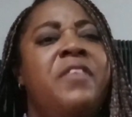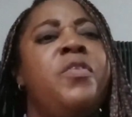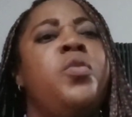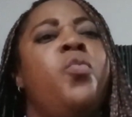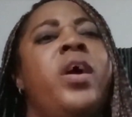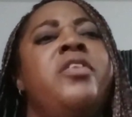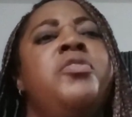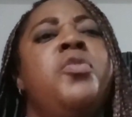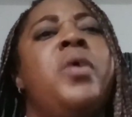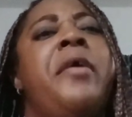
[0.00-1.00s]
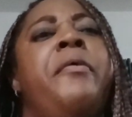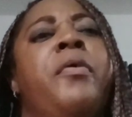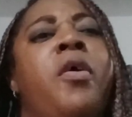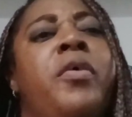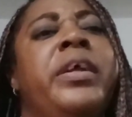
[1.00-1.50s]
Even when you are
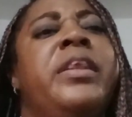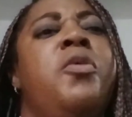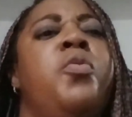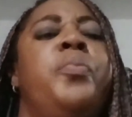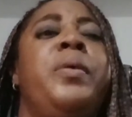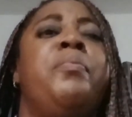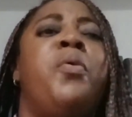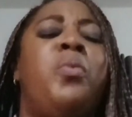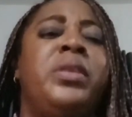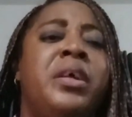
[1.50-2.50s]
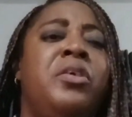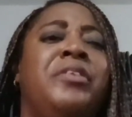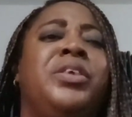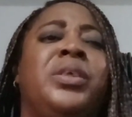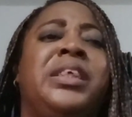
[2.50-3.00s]
wrong, they will be bold
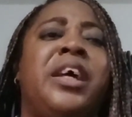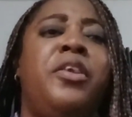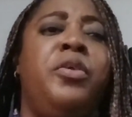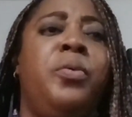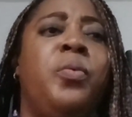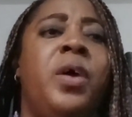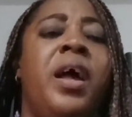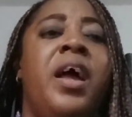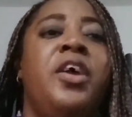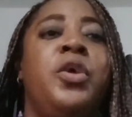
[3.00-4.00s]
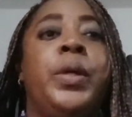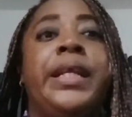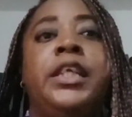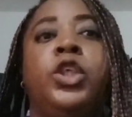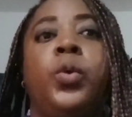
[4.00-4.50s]
enough to tell you you
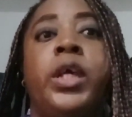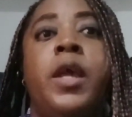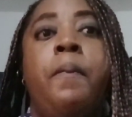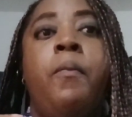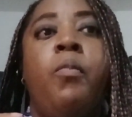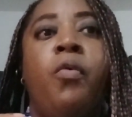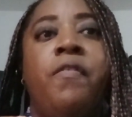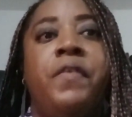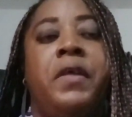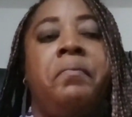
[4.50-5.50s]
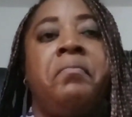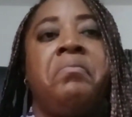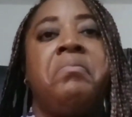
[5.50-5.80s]
need to keep moving.